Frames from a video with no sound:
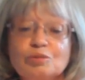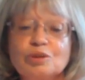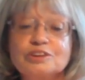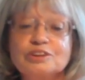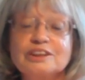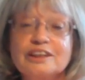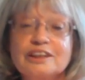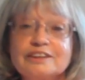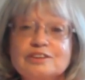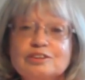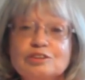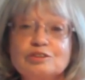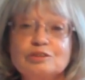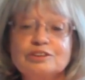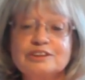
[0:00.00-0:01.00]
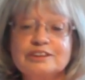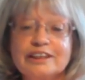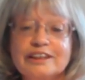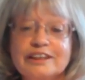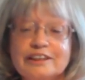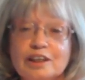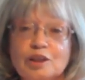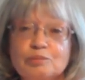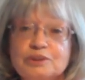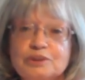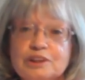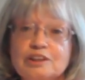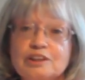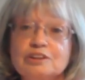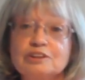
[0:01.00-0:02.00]
What did I do or say that
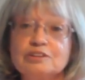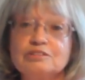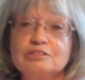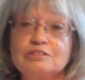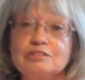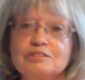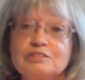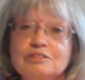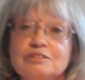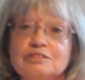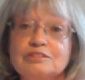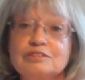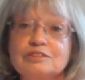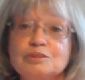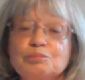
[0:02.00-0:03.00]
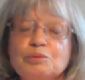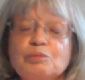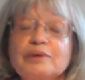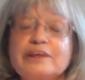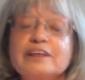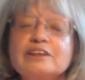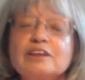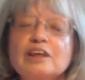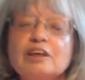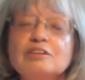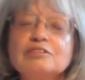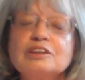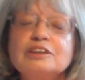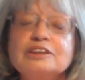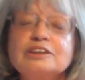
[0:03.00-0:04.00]
upset you? But we can
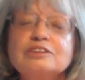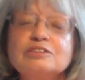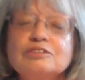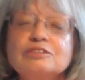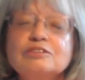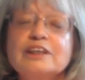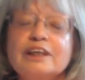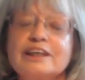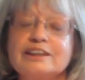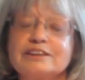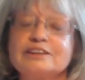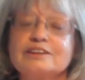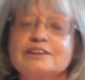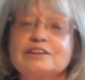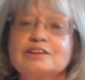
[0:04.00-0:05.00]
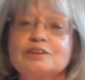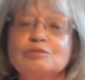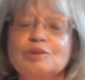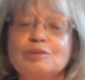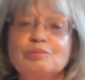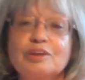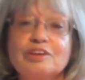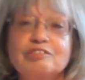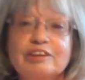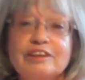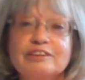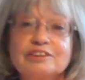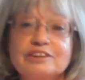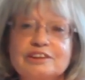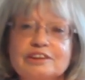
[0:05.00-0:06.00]
only do that when we're
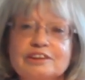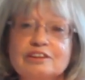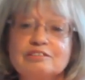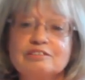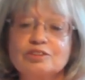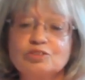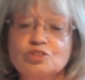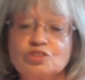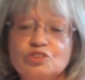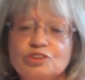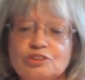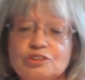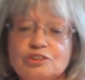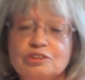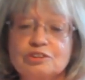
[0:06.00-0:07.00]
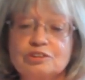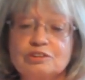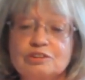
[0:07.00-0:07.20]
grounded in our own truth.